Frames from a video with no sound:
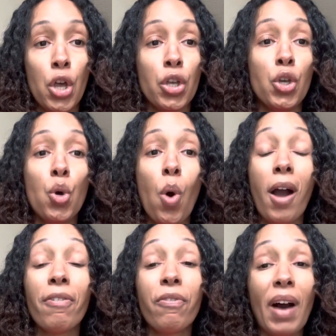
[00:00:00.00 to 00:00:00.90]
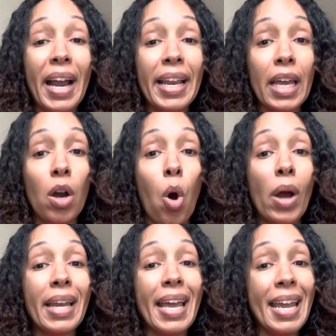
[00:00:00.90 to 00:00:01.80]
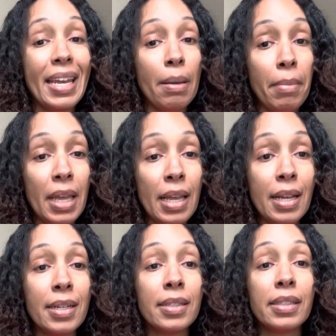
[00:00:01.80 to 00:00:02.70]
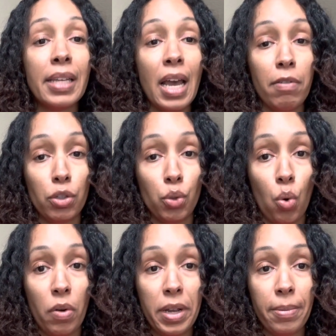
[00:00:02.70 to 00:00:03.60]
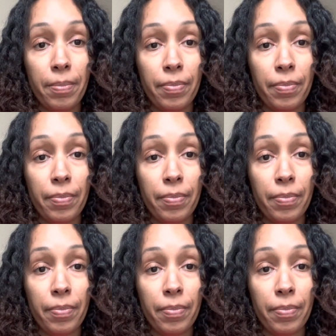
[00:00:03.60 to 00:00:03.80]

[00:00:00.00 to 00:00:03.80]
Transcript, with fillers: You are fighting on enemy territory.